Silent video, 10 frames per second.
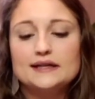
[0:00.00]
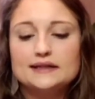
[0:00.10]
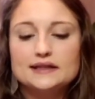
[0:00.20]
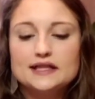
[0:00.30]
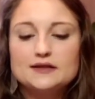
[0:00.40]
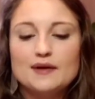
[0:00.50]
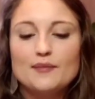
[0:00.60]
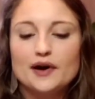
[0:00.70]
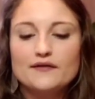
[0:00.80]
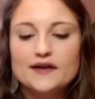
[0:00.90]
It doesn't need to
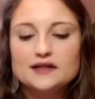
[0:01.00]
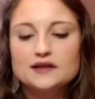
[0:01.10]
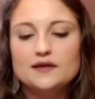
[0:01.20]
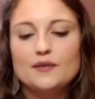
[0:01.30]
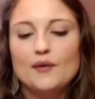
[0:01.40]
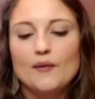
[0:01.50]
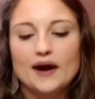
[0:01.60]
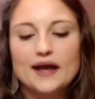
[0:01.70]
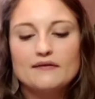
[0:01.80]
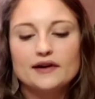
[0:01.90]
be perfect, but we
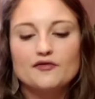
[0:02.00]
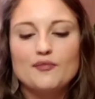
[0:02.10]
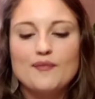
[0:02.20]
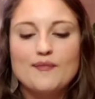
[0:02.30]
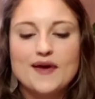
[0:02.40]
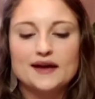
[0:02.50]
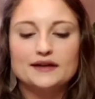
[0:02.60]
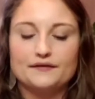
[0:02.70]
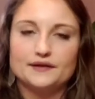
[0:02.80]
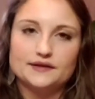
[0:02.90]
want to get rid of
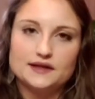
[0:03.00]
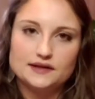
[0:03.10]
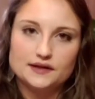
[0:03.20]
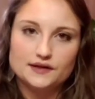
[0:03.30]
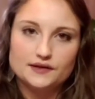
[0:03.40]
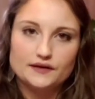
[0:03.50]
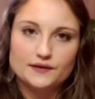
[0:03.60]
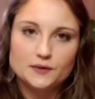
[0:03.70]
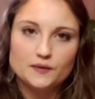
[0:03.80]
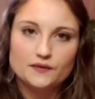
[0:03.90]
big differences in the
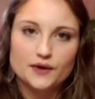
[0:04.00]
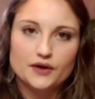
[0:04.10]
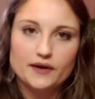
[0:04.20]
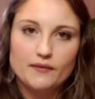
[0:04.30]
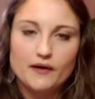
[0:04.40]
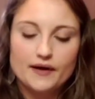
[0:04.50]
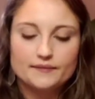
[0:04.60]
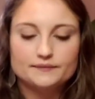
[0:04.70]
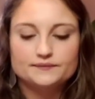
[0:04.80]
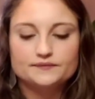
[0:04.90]
surface before you keep
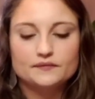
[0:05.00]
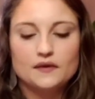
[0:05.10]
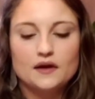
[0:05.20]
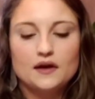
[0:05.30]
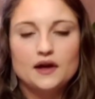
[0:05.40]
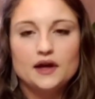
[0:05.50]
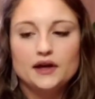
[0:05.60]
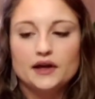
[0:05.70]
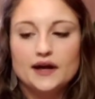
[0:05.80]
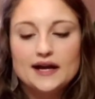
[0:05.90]
going.
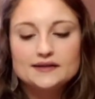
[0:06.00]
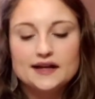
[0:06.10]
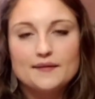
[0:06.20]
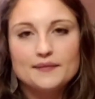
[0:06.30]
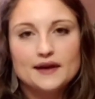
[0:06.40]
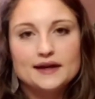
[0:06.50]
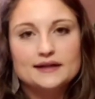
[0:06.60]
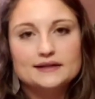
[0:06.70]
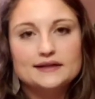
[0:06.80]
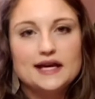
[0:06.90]
Your next step
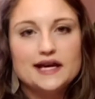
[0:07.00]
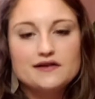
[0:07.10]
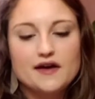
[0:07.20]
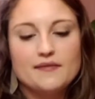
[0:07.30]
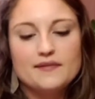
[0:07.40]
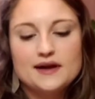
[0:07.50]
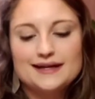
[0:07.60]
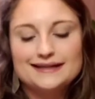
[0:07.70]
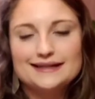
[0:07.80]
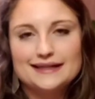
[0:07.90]
is to take your thumb
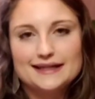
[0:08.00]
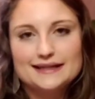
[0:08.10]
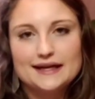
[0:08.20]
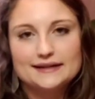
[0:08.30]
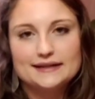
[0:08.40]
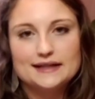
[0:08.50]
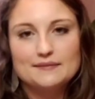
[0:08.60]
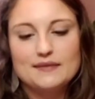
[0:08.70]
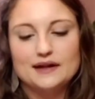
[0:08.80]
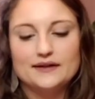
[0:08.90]
and stick it down
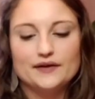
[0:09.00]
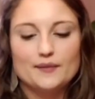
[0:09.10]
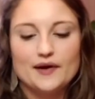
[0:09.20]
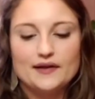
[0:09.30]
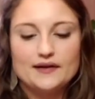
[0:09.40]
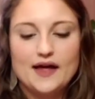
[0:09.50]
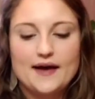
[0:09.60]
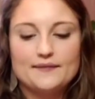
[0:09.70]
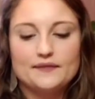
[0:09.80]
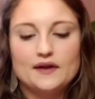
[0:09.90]
into the middle of your ball of
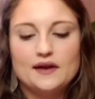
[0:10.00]
clay.